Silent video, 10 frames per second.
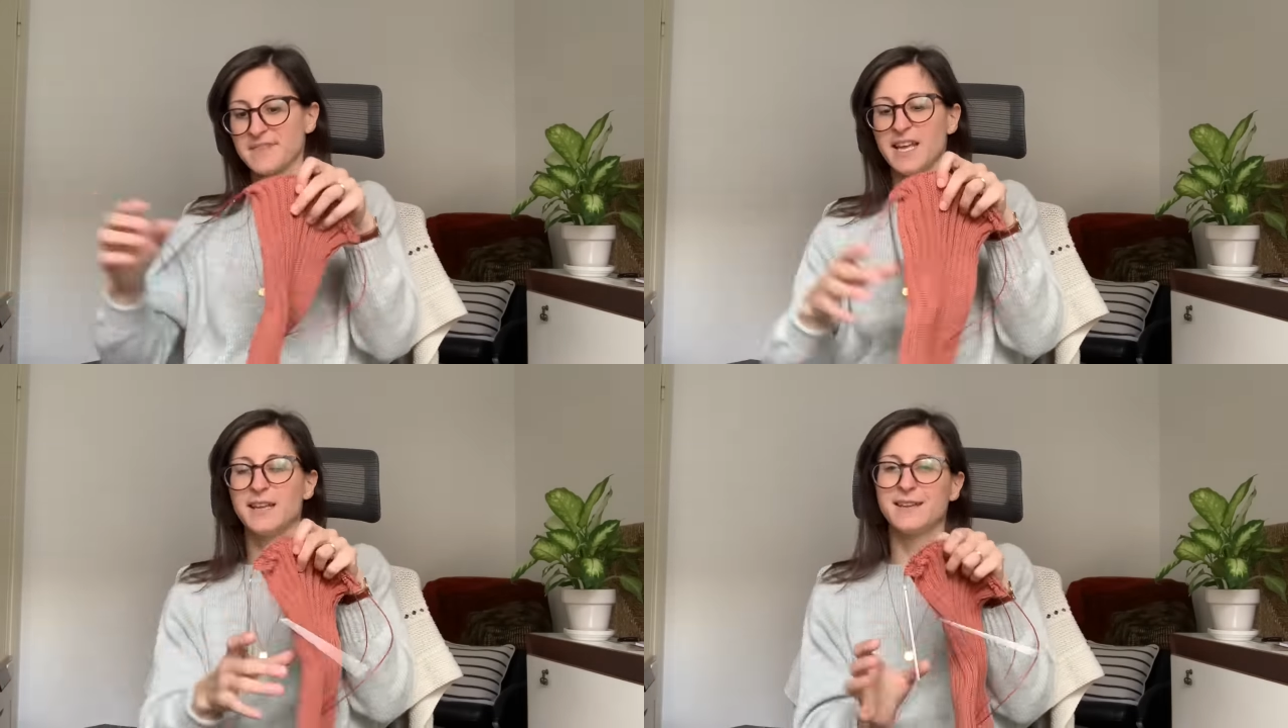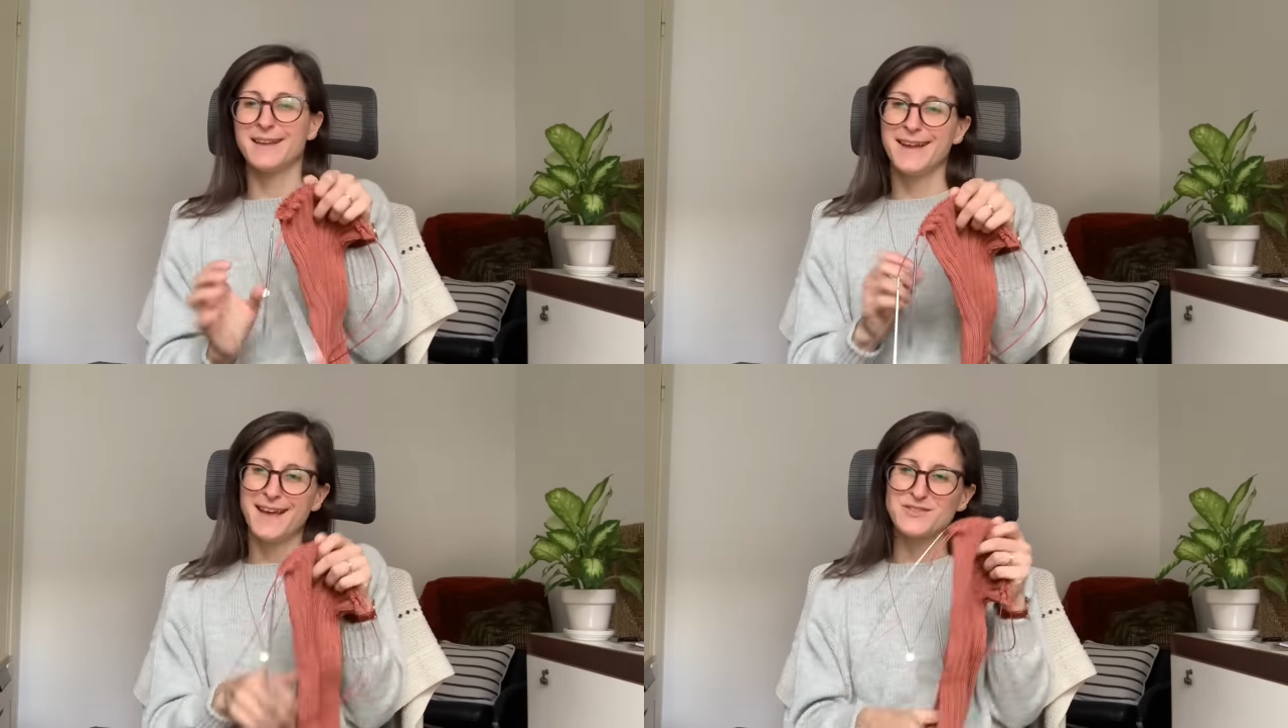It
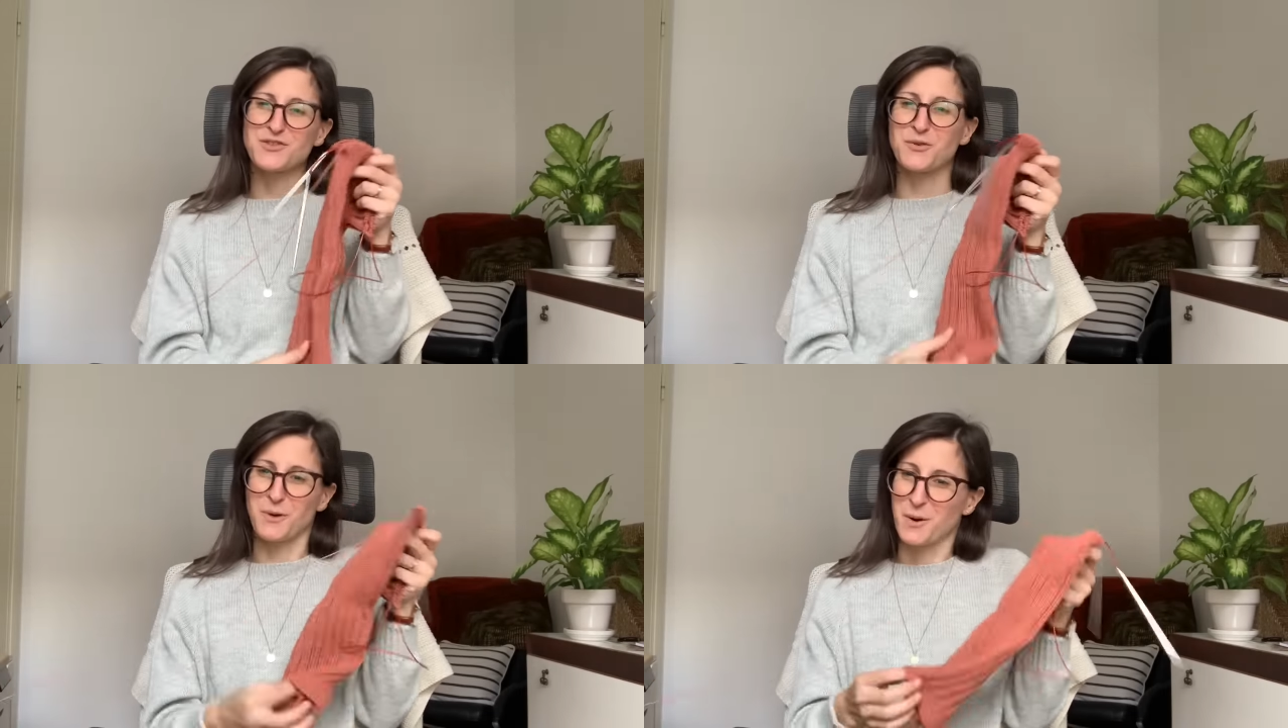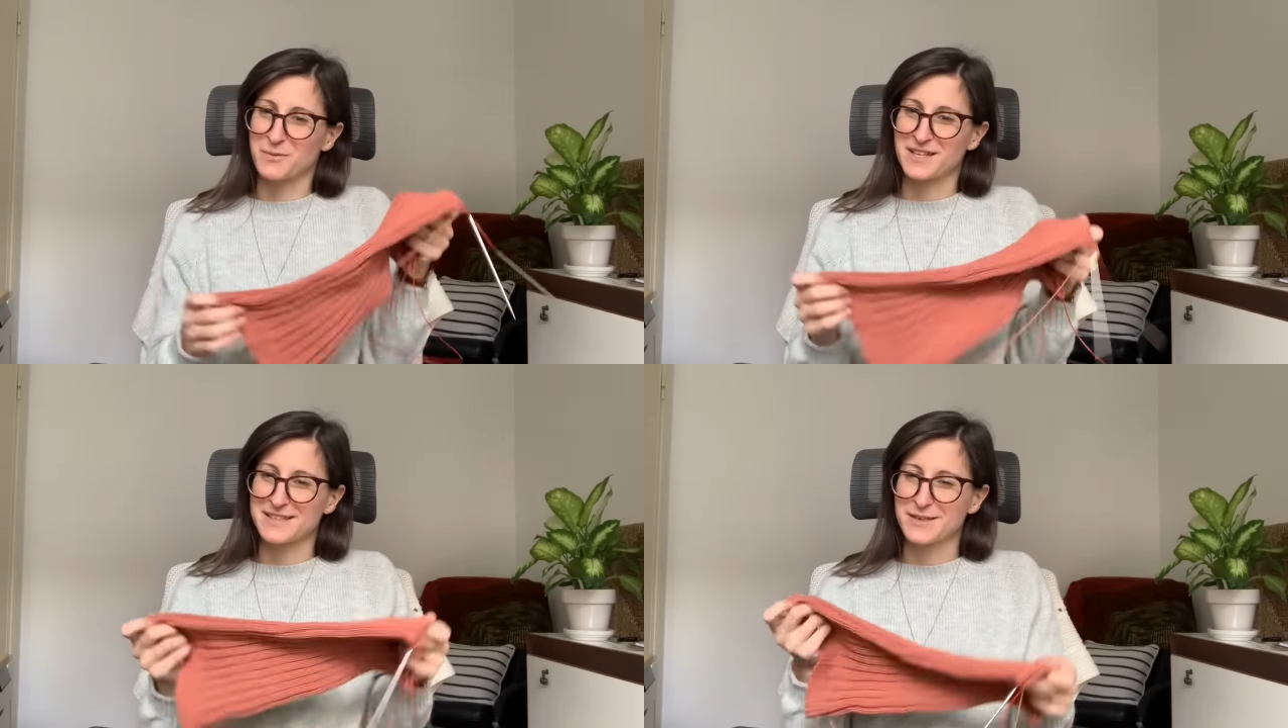has grown
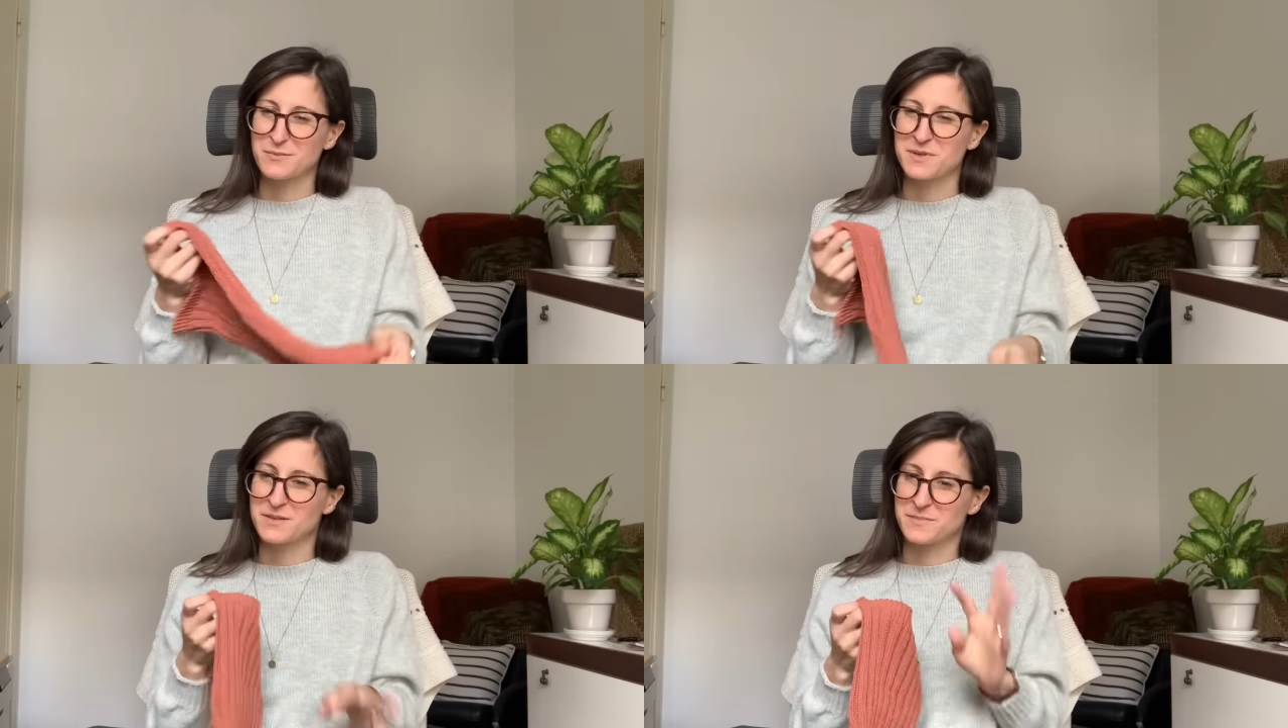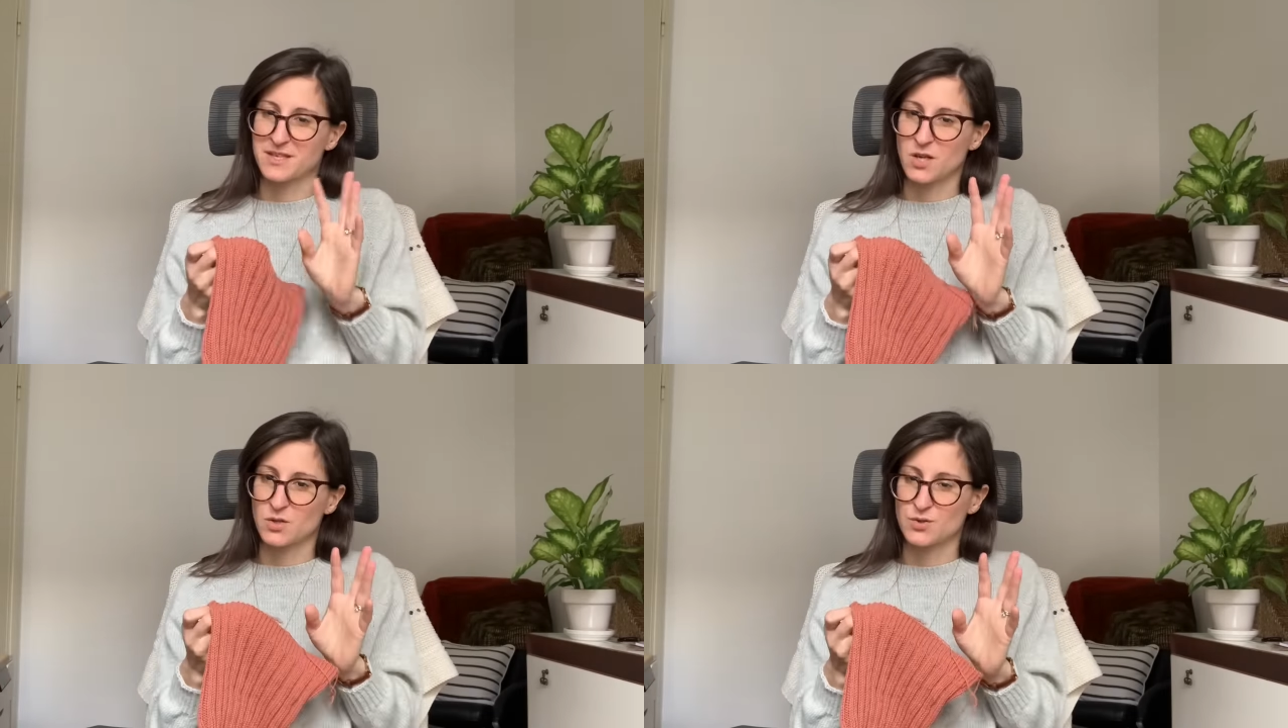a little bit, but
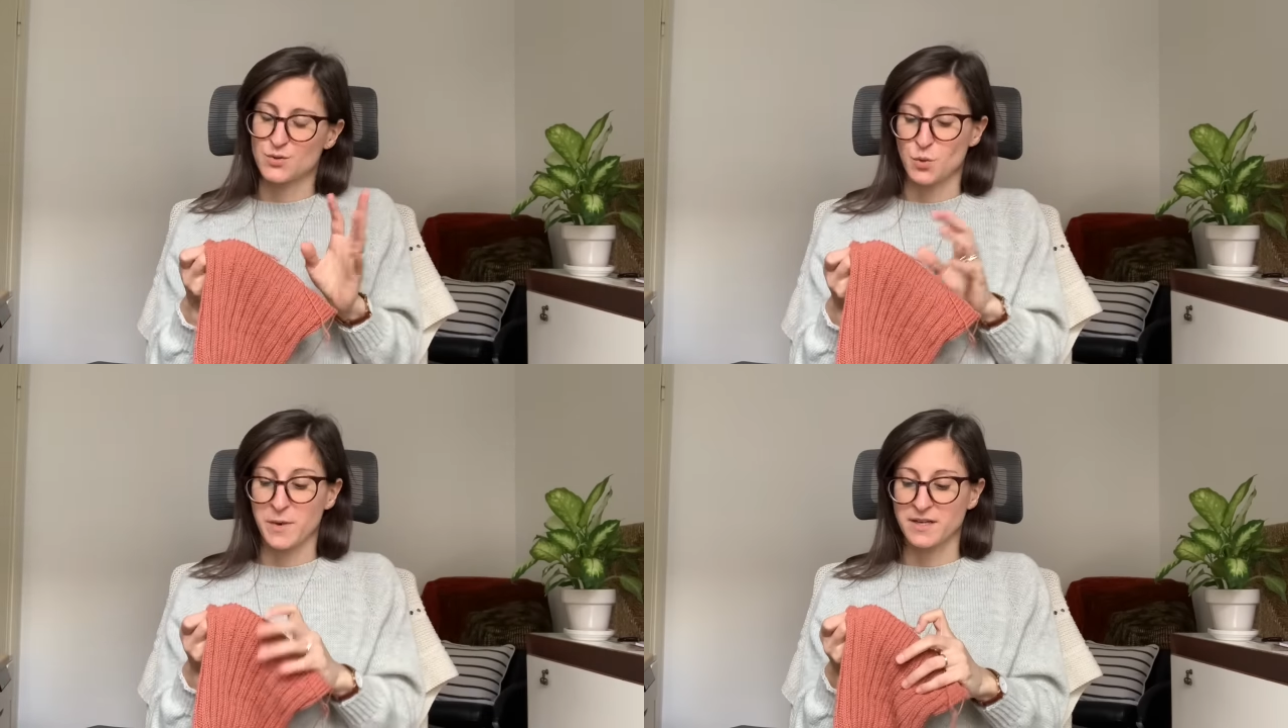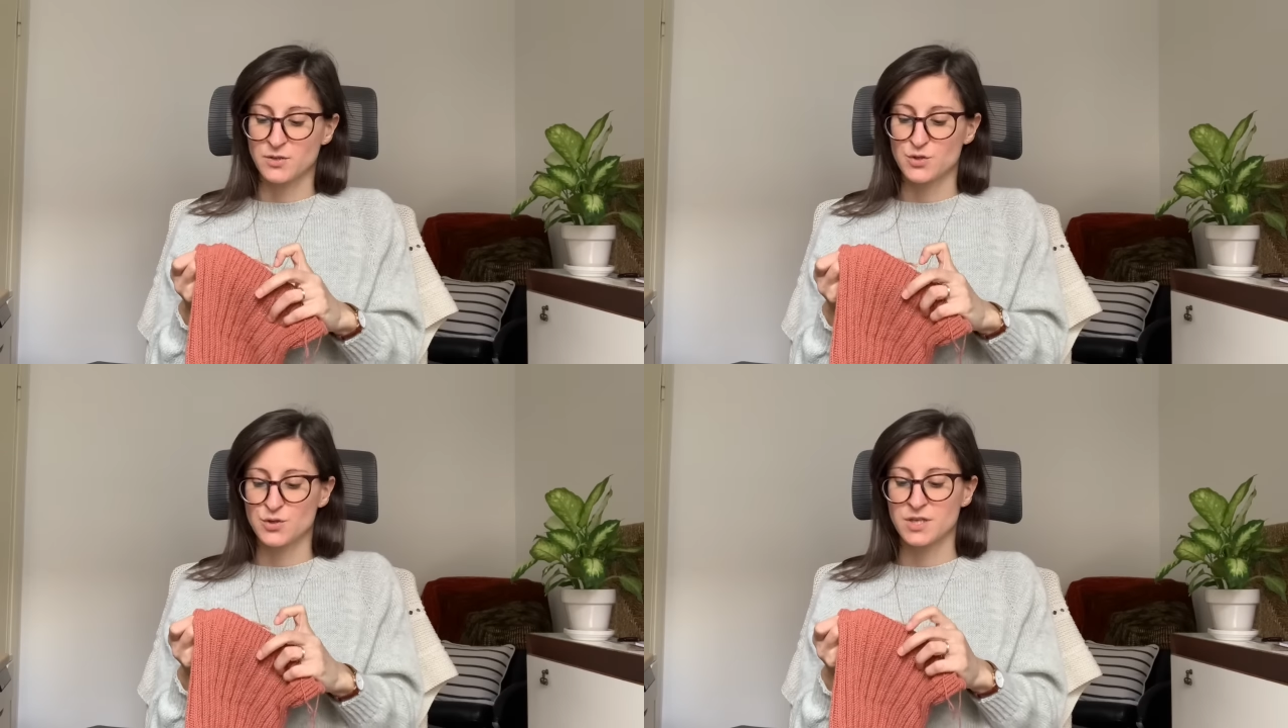not too
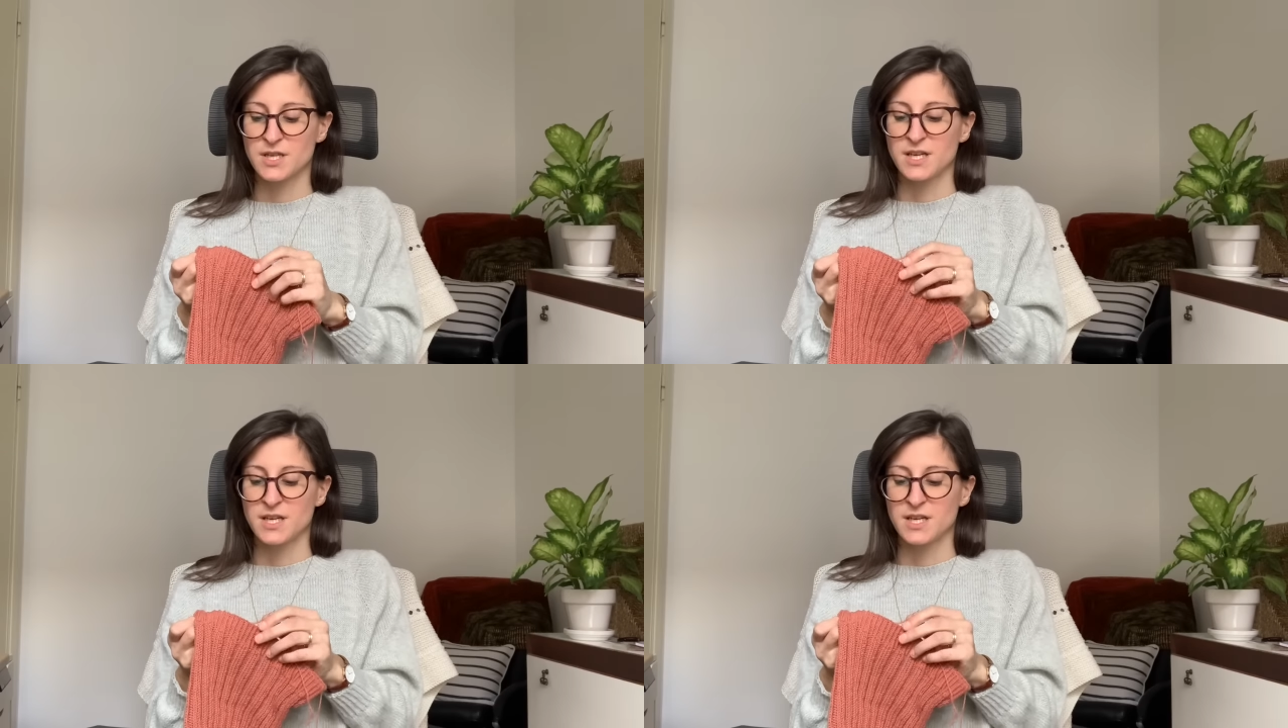much.